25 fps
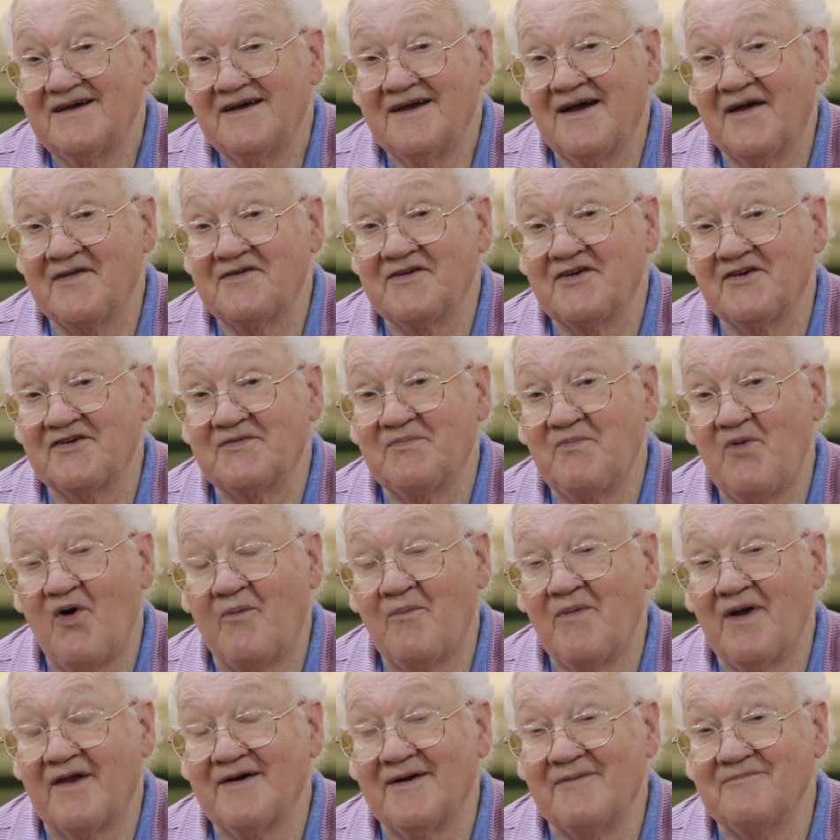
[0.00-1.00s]
At this
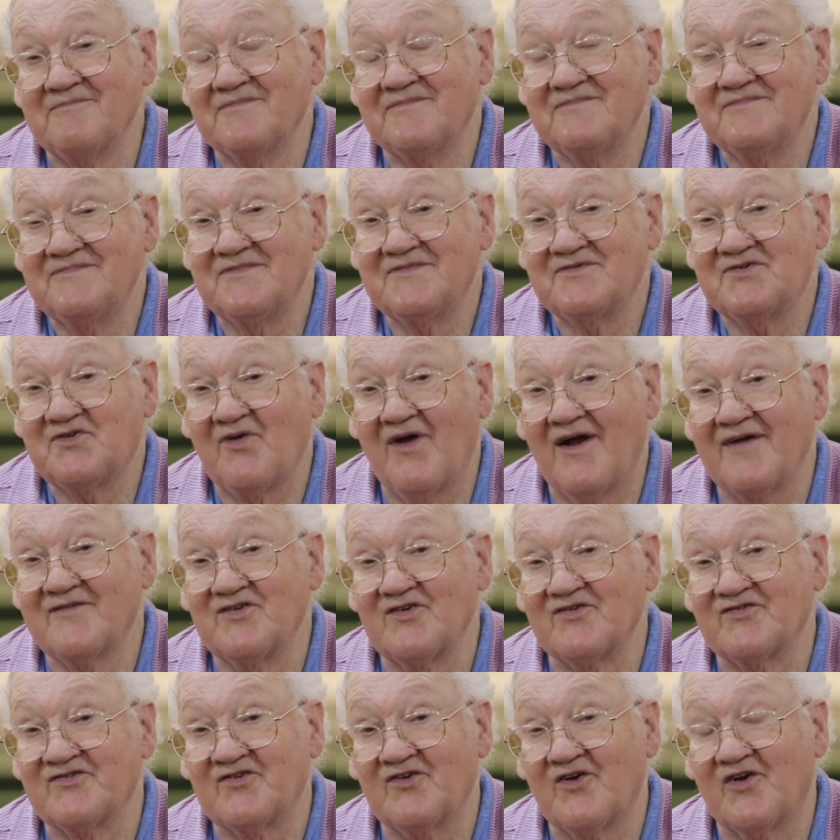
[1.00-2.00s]
moment, I'm trying
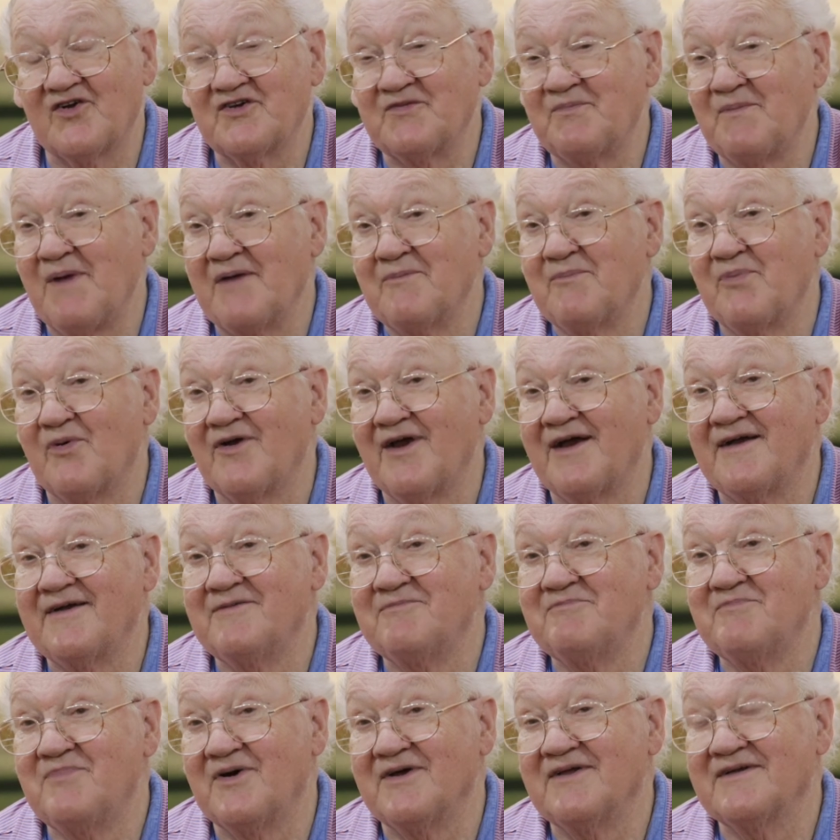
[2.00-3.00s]
to search my
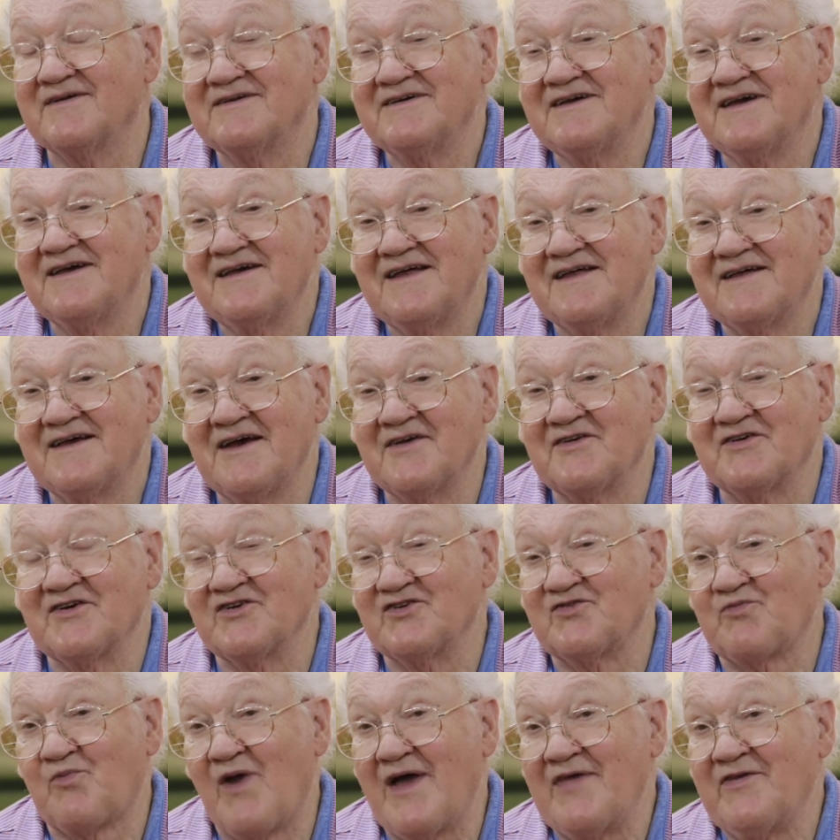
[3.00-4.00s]
brain, but it
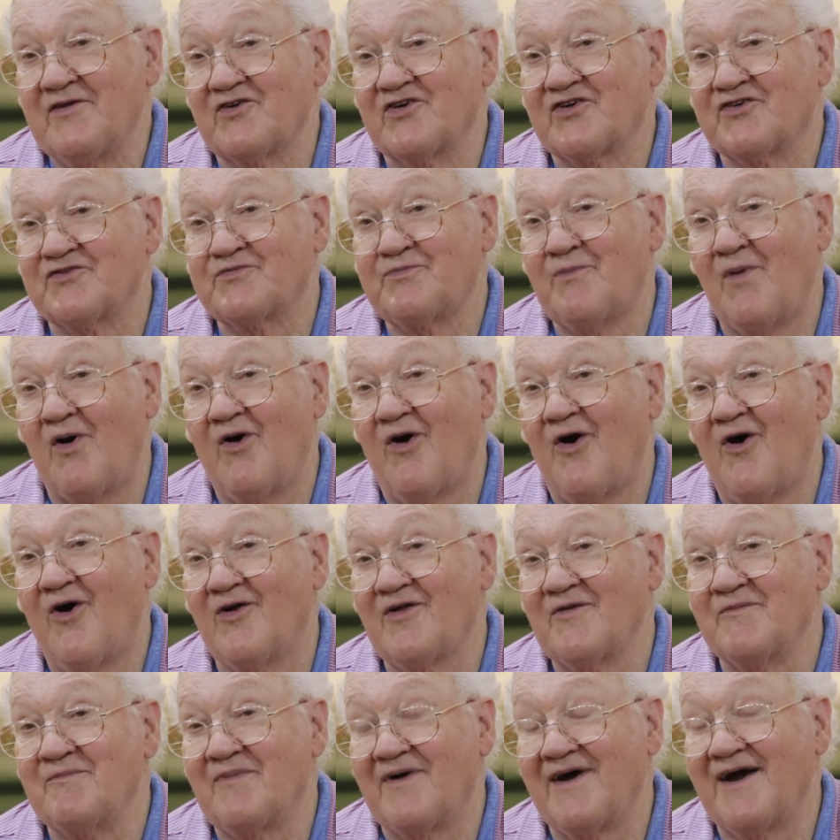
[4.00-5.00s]
is rather
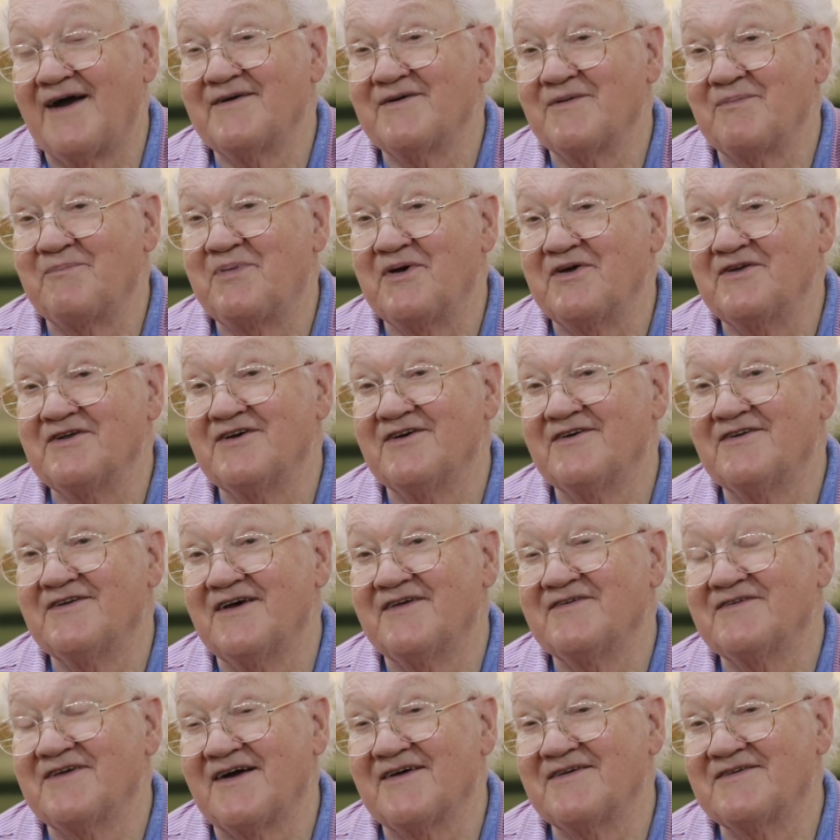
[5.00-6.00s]
small, in my opinion,
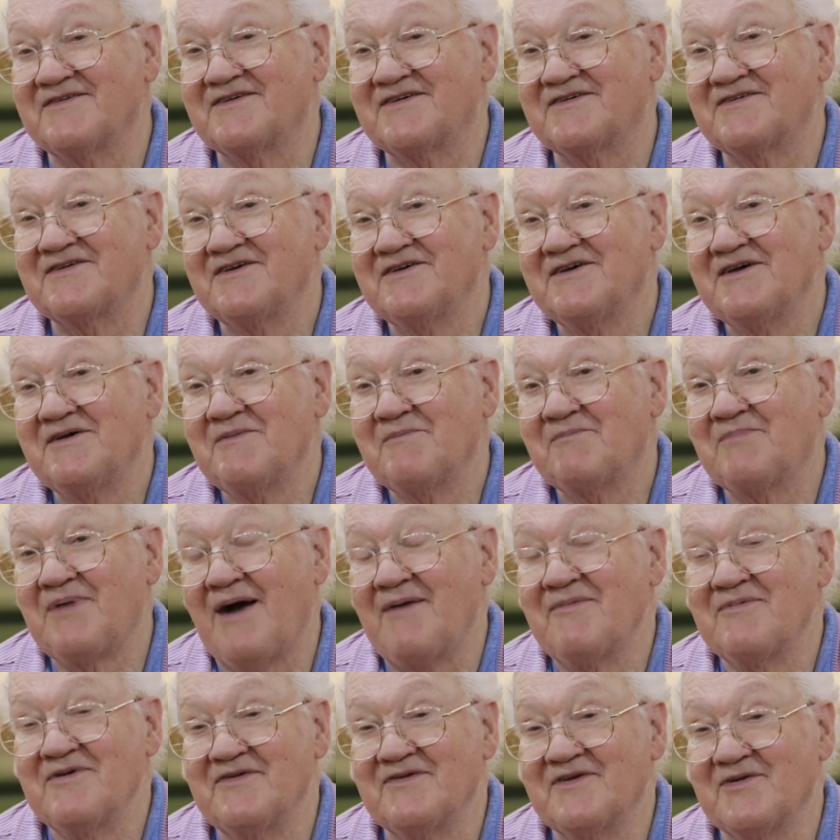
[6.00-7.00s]
and that's
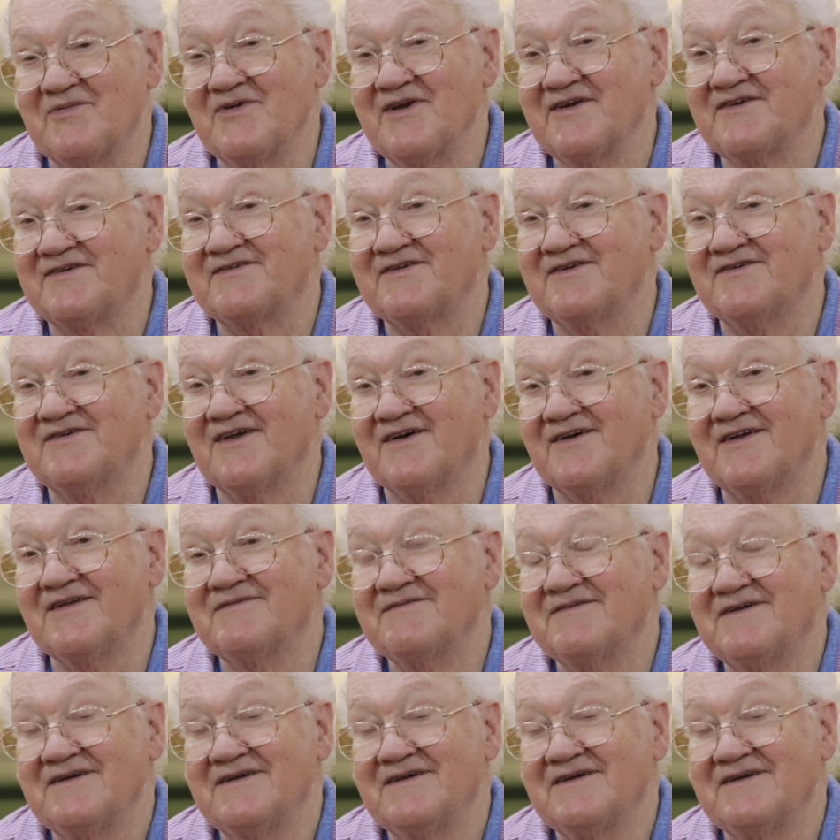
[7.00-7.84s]
probably the reason that